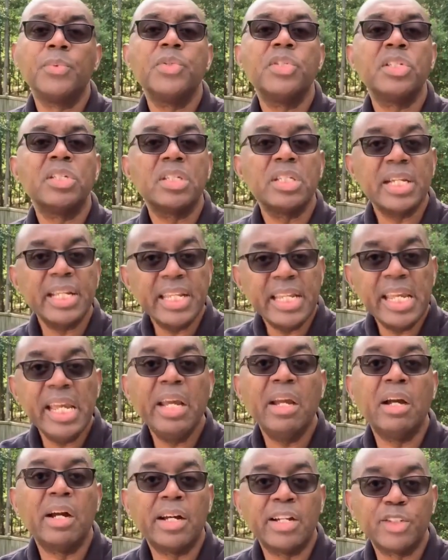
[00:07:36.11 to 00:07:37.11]

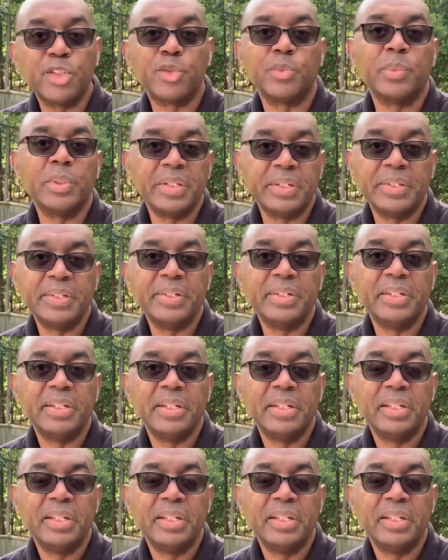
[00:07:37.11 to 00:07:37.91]
studying God's Word